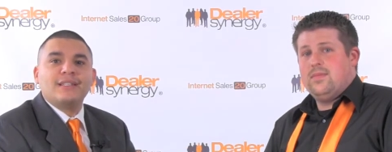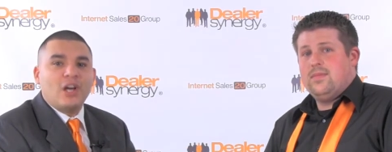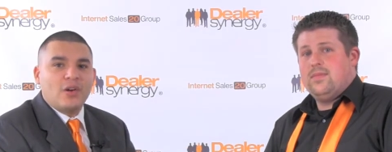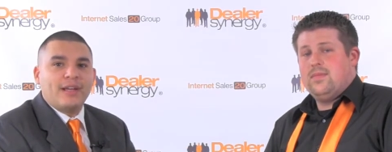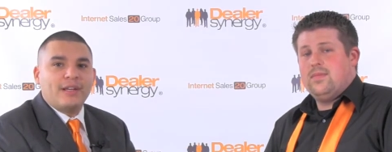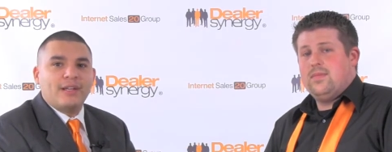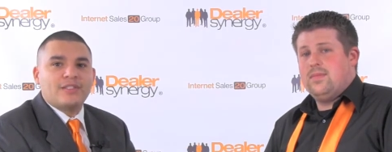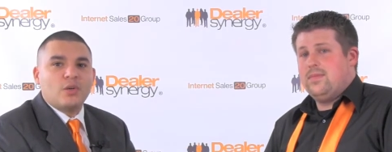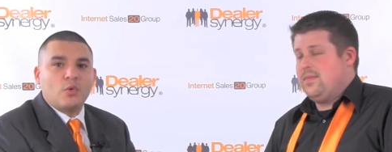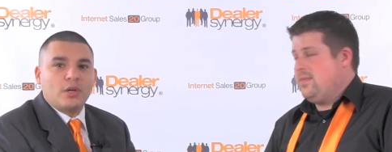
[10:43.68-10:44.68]
Speaker 1: Okay, good.
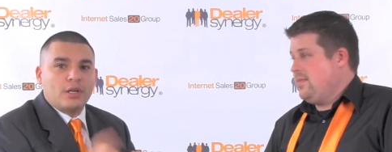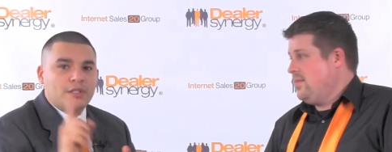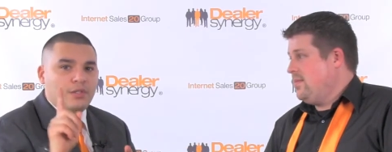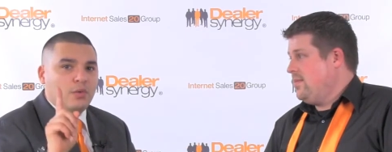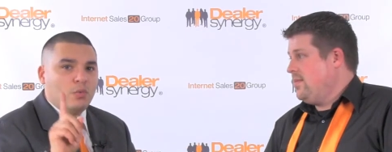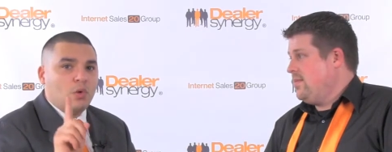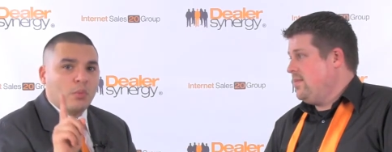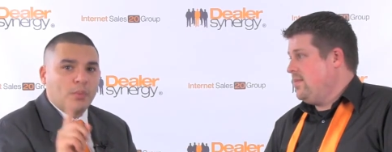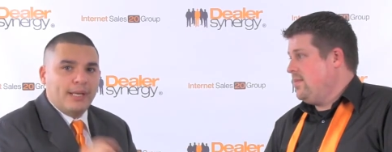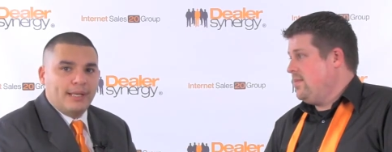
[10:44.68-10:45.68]
So we're going to do one
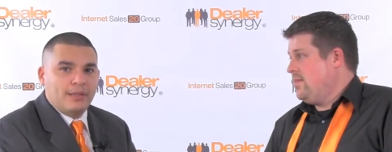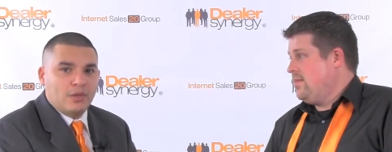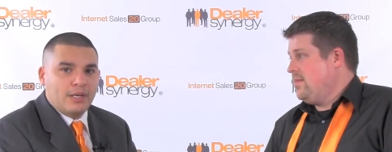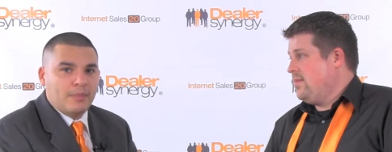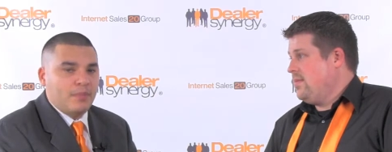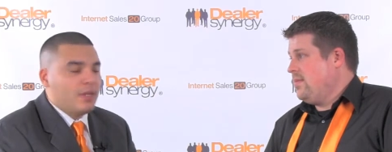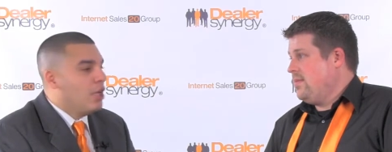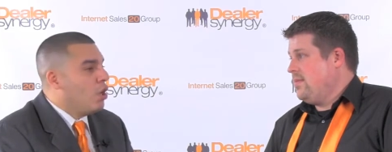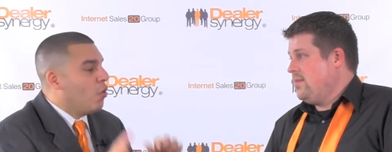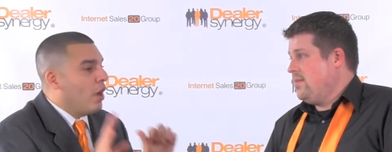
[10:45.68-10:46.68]
more minute, okay?
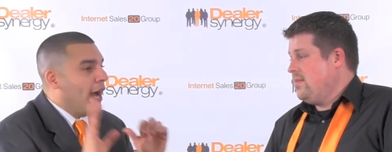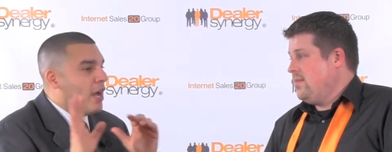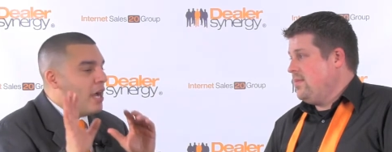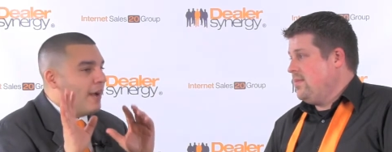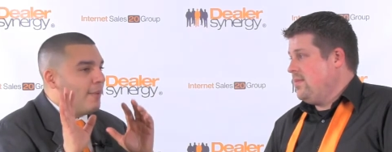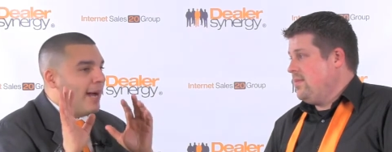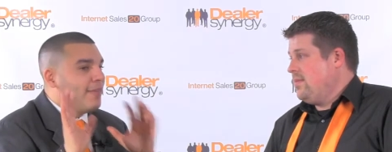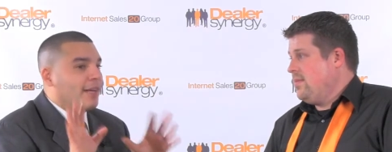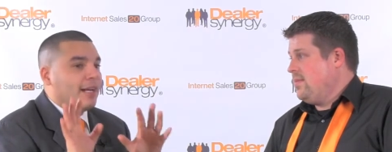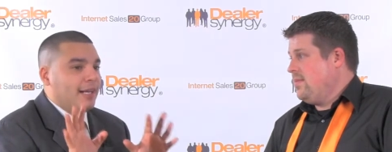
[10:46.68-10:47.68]
I,
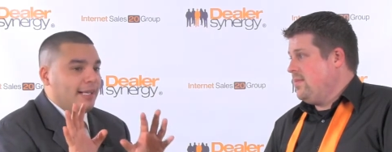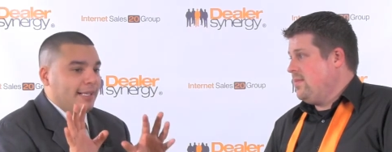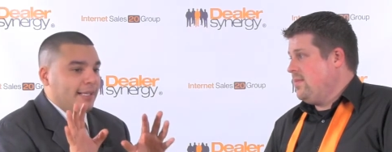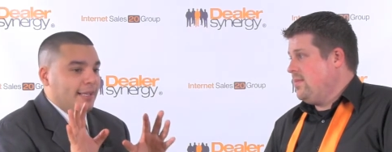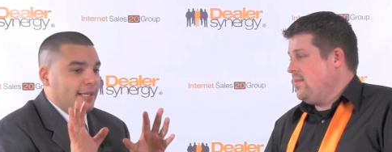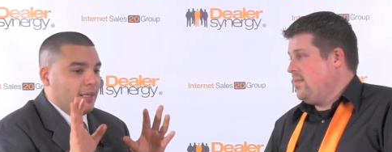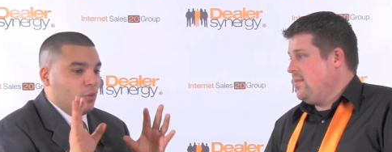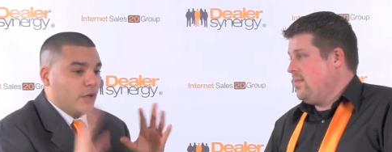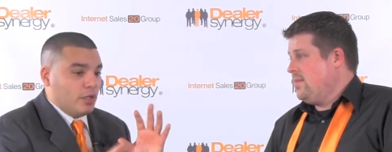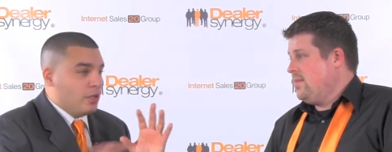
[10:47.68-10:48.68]
I've got an idea that
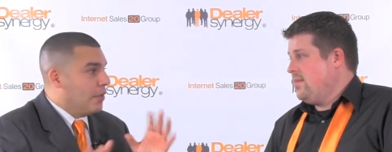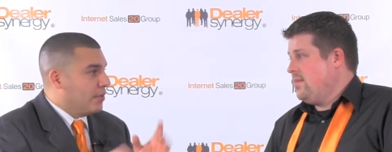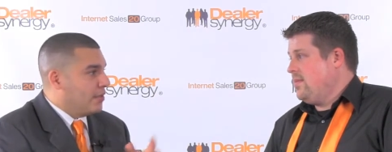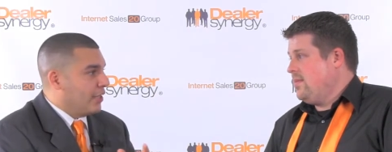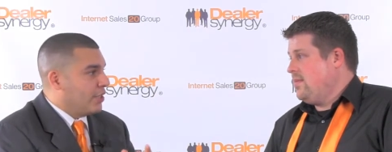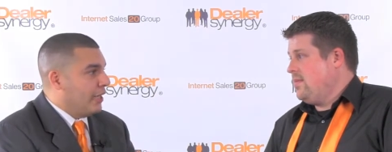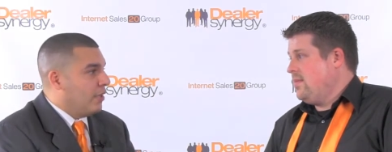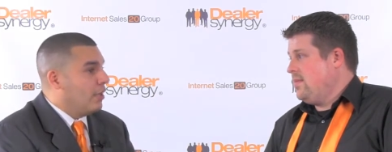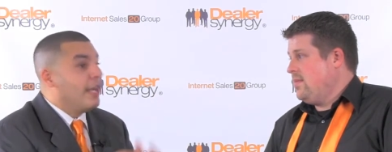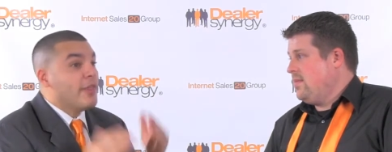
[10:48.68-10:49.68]
we're going to close this section
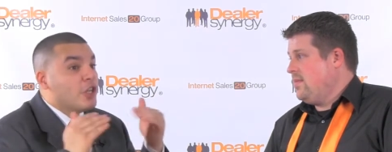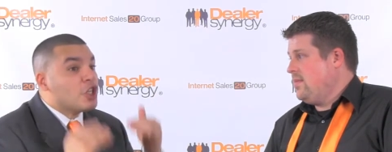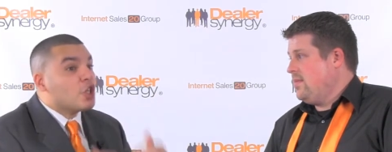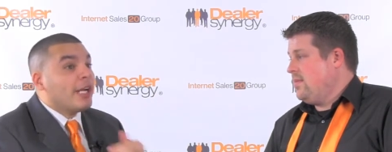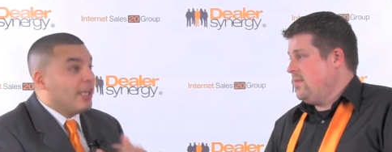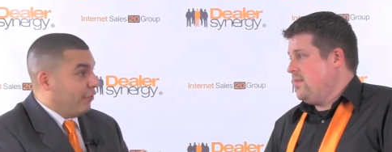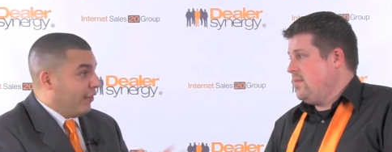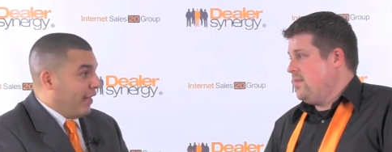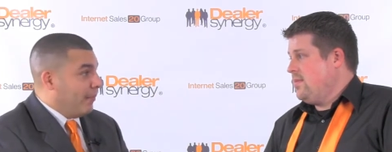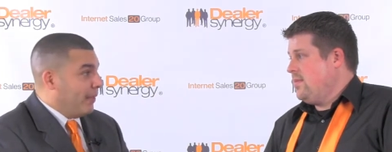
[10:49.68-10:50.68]
out. The training for
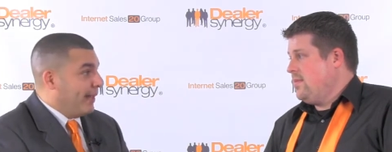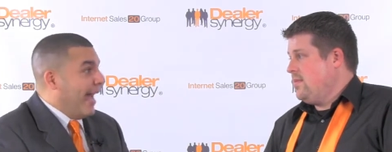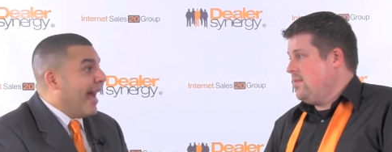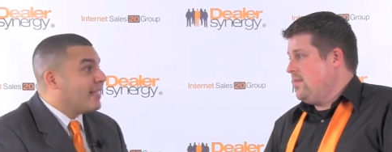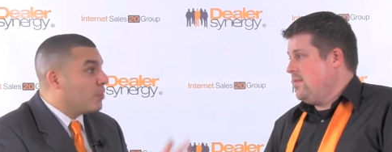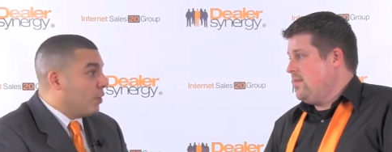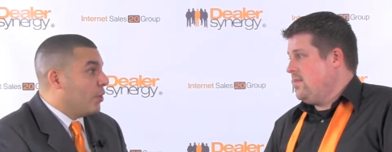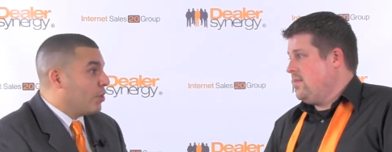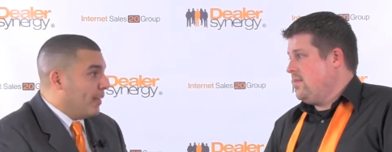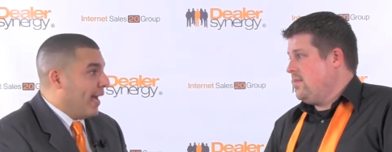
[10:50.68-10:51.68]
them, that's what
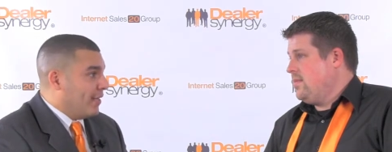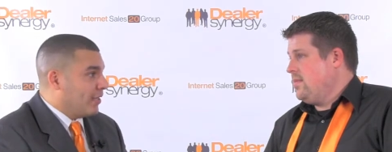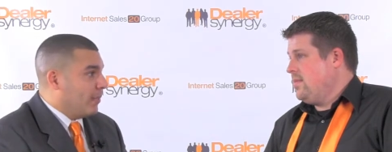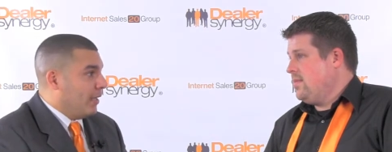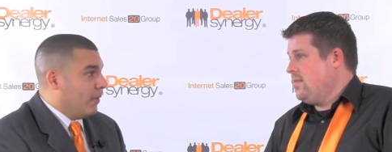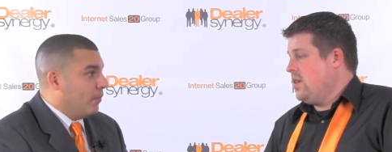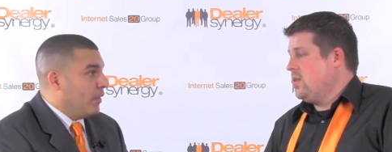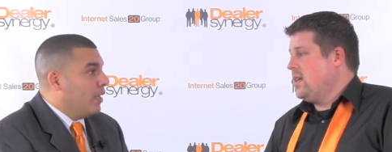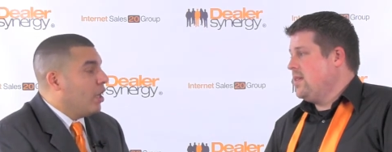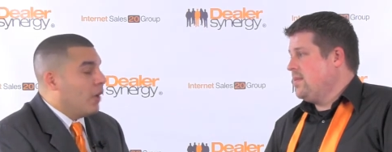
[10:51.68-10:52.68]
you should be asking me.
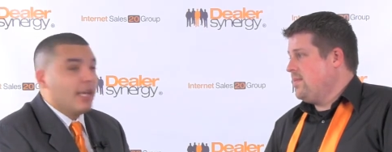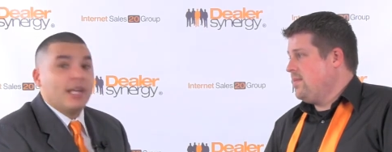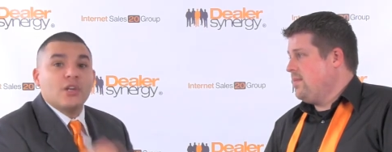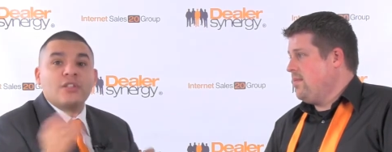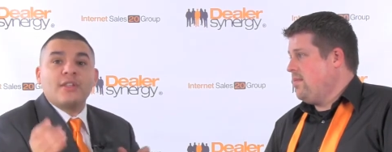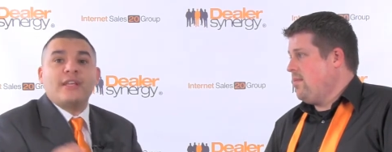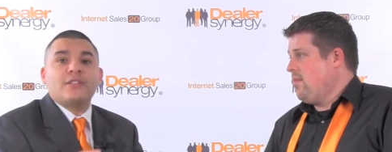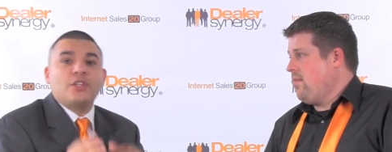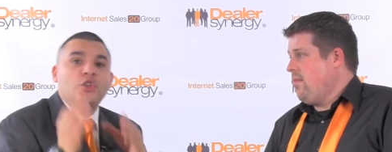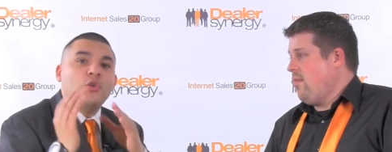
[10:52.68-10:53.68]
Okay. All right, here's the
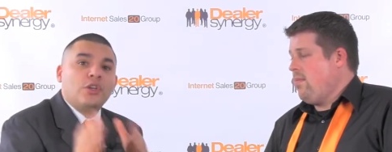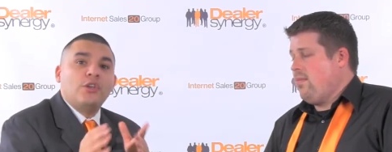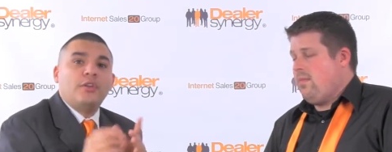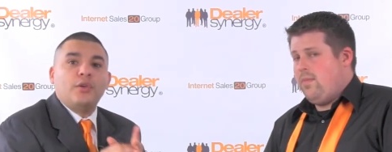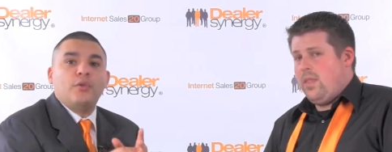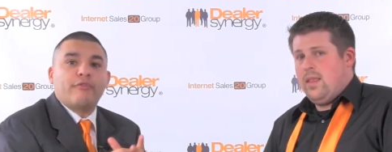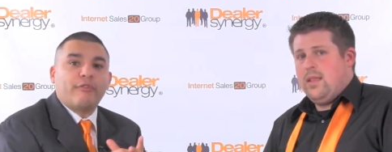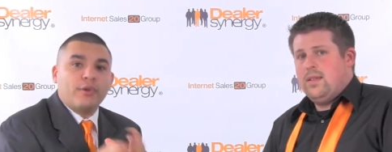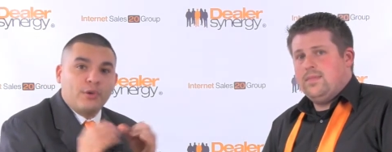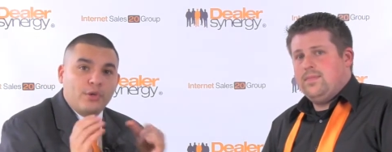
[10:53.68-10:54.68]
things that you can do
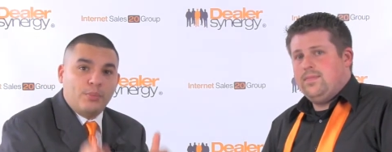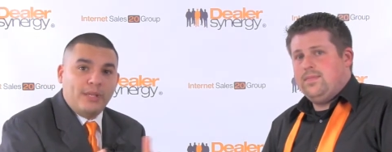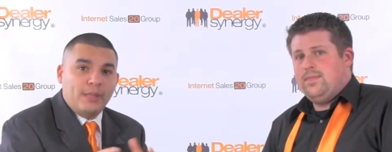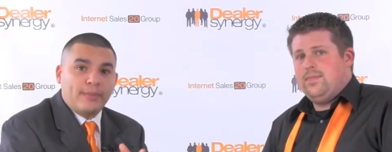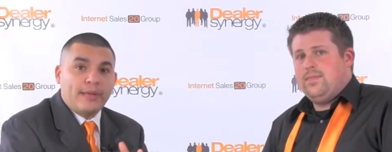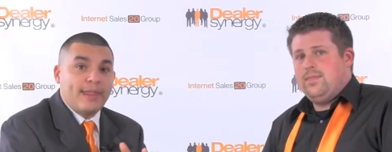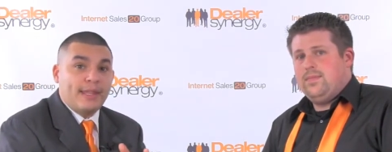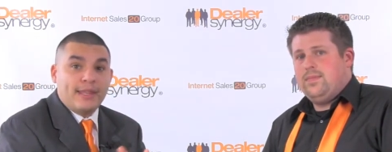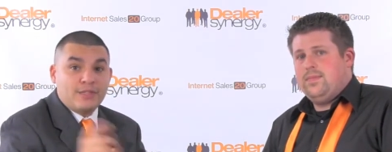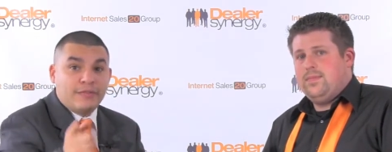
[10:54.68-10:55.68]
for your new people. And
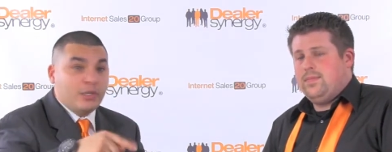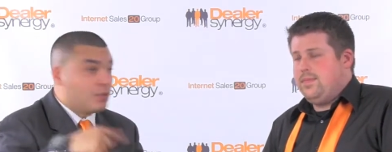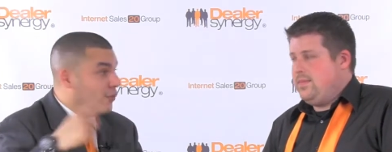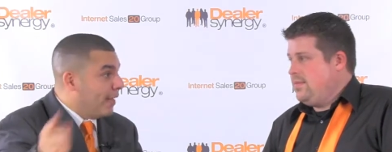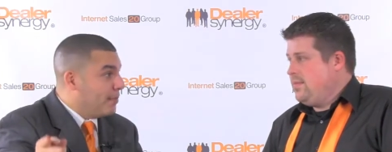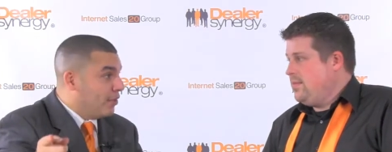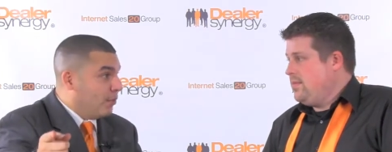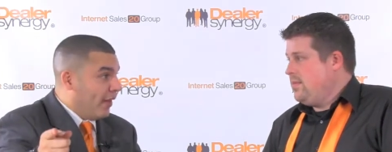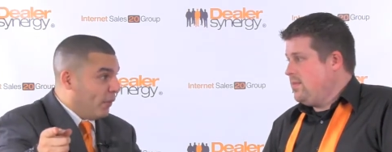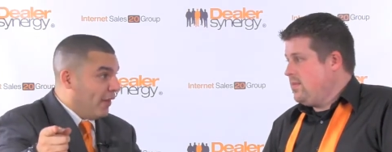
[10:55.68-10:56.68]
then this video is for them too,
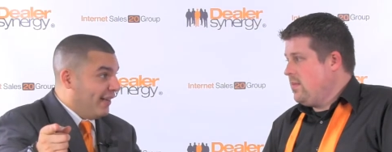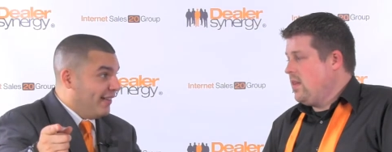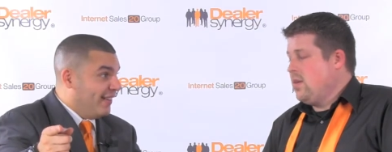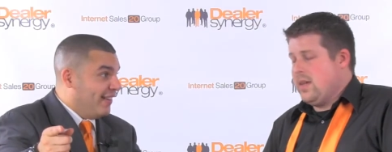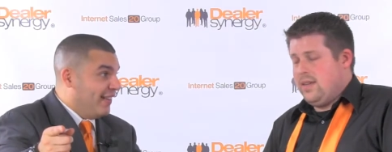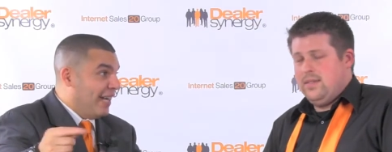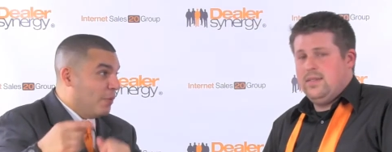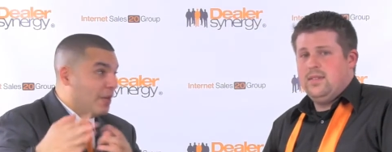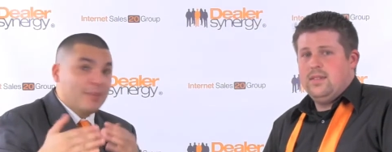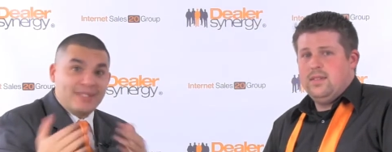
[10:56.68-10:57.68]
by the way. Okay. I, mean, I
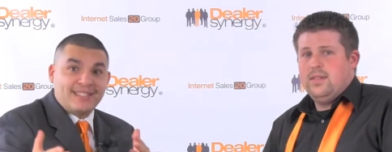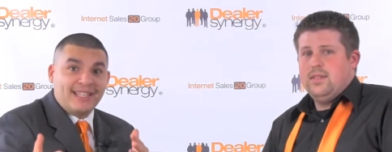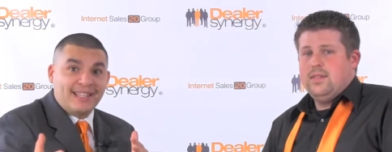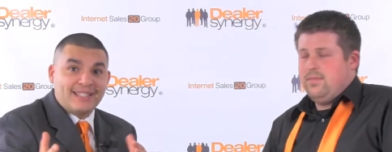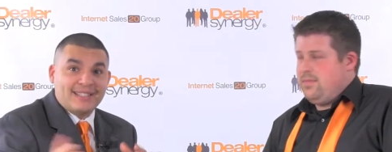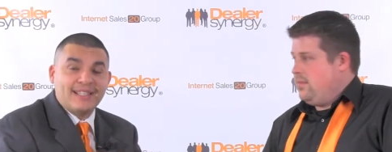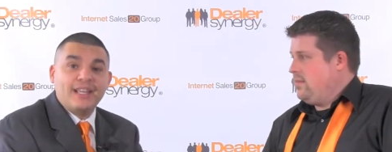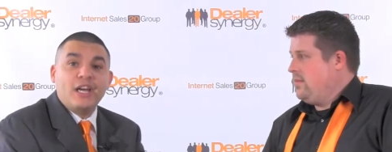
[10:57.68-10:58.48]
want them to see this.